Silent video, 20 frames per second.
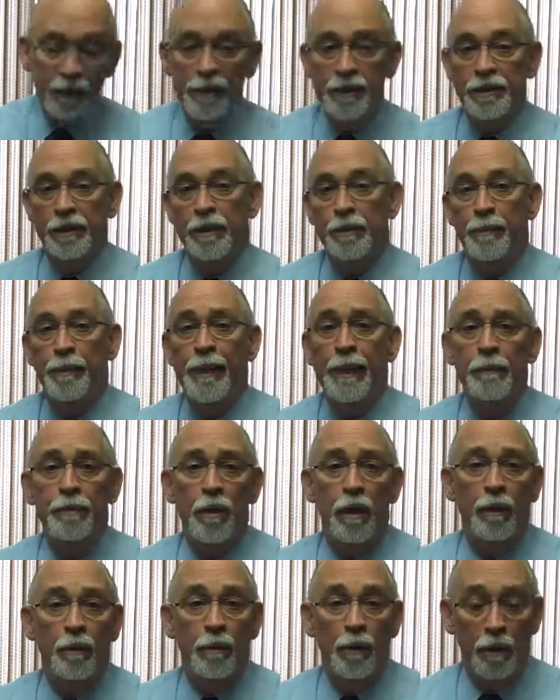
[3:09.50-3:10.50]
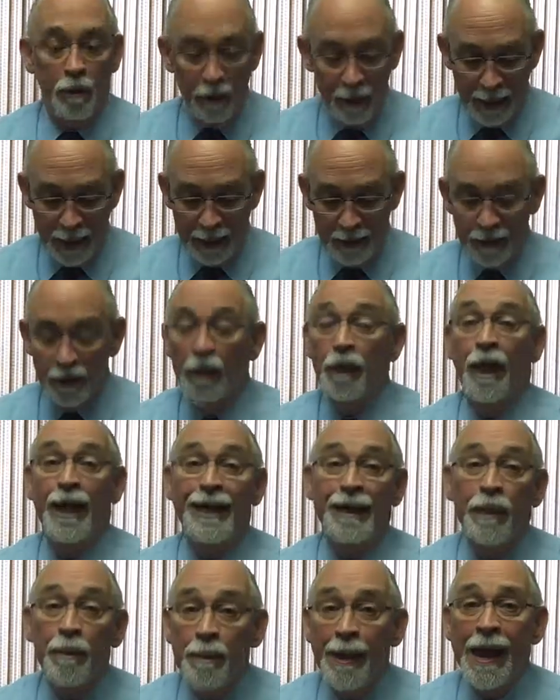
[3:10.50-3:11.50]
This is a ping pong ball. It has a
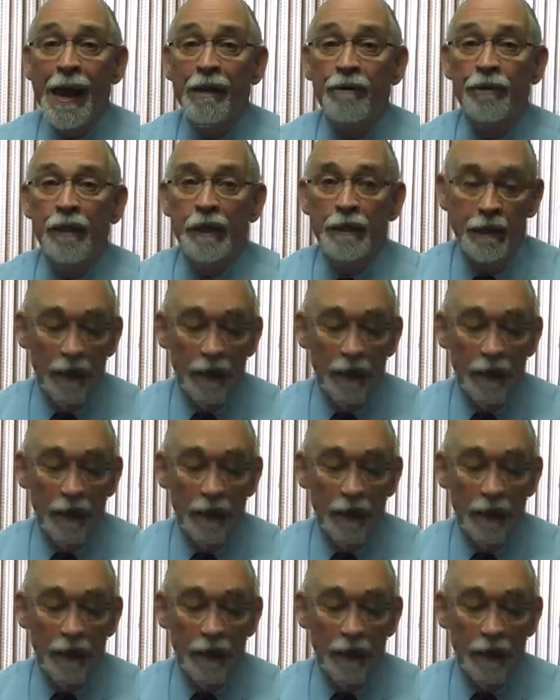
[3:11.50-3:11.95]
light and a battery in